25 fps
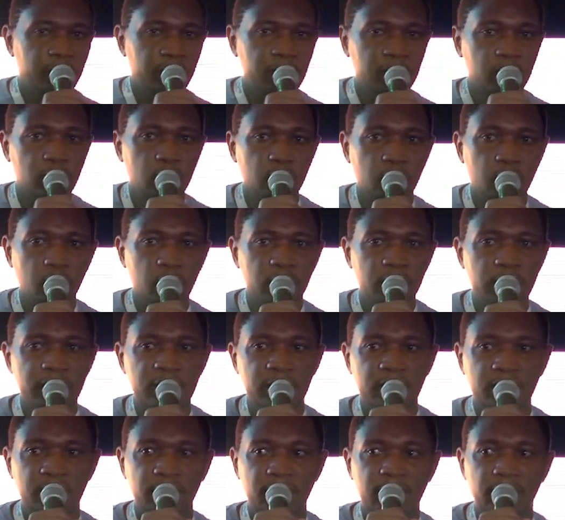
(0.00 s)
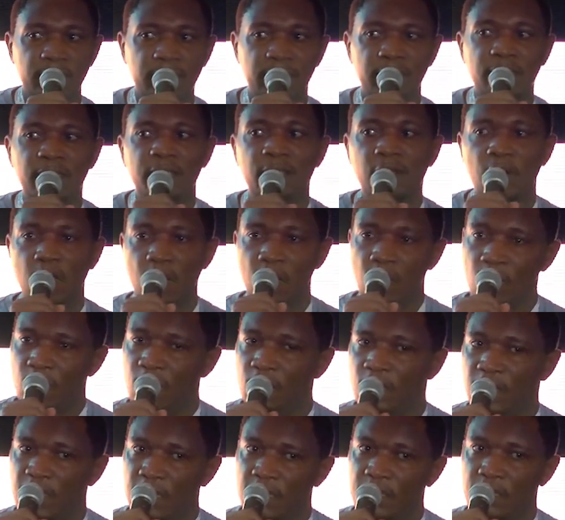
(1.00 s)
thing to note is they
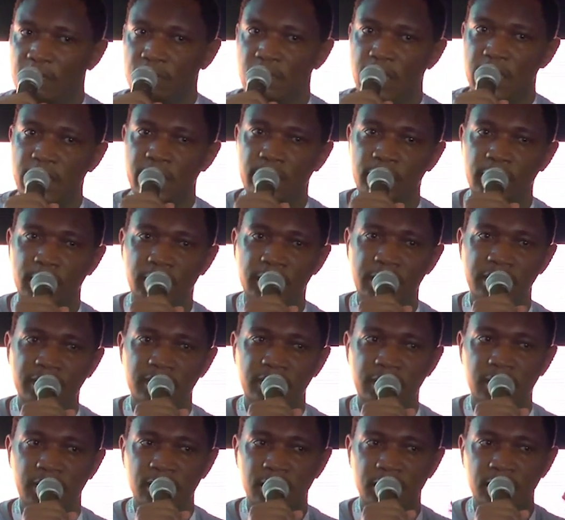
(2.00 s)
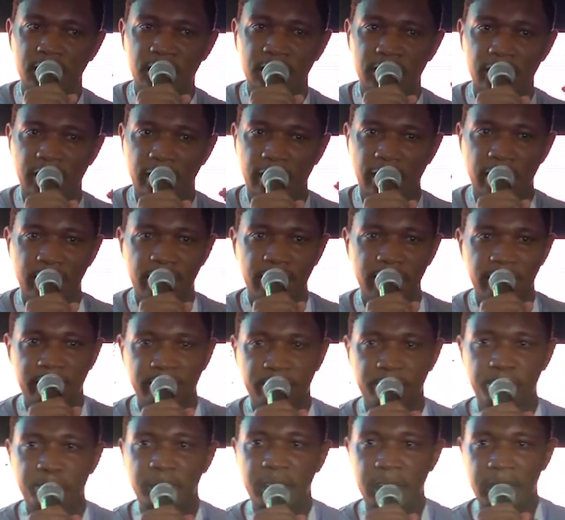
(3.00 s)
all are managed services. They
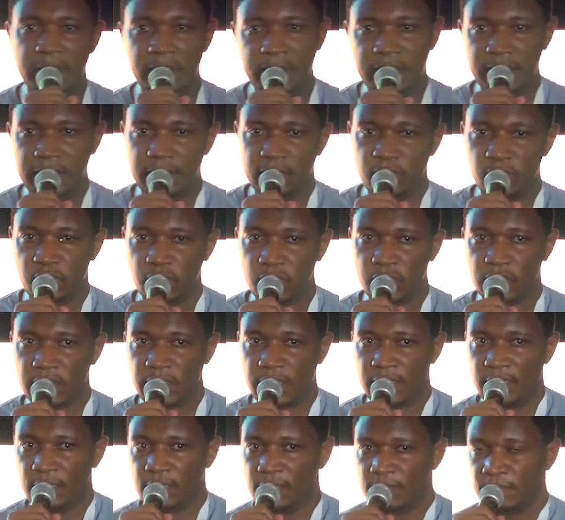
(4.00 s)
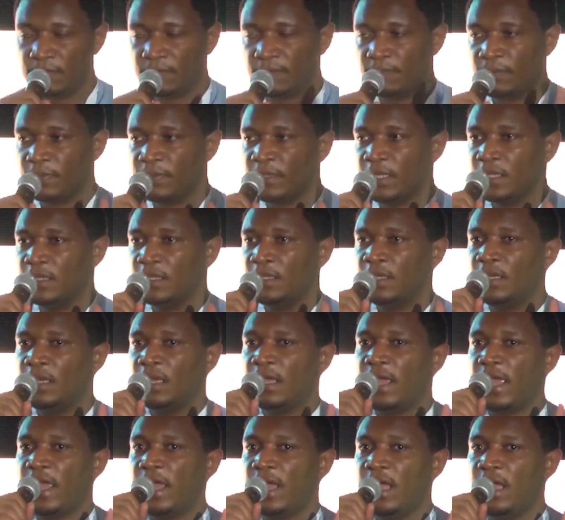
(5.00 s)
have built-in autoscale,
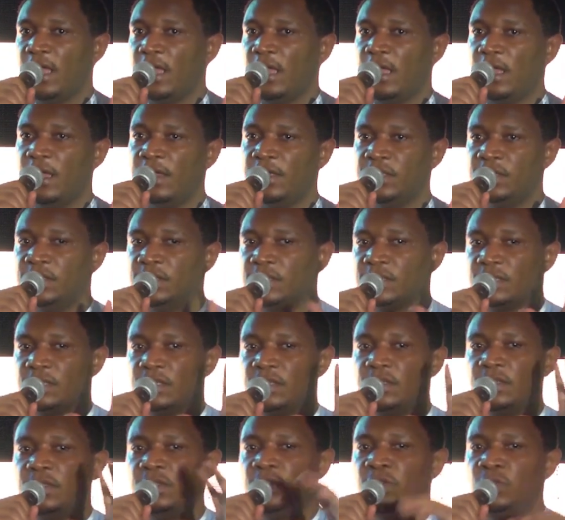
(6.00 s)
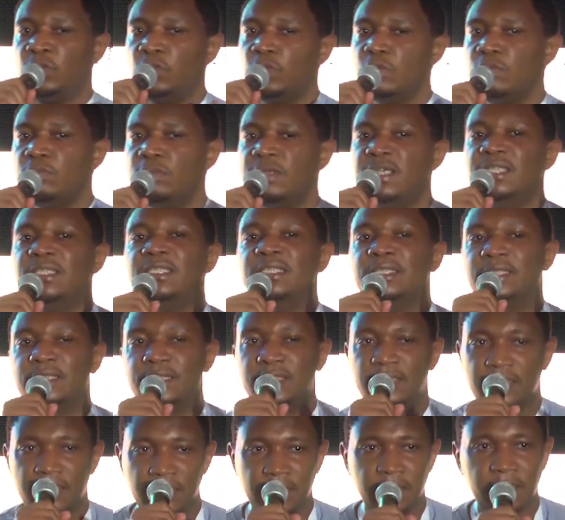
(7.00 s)
and you may
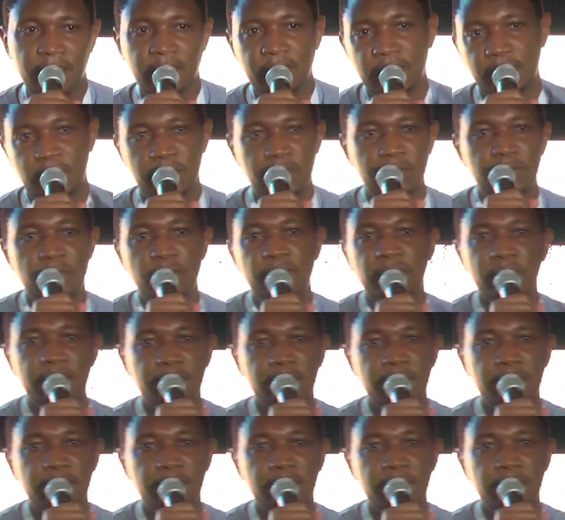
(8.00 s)
decide over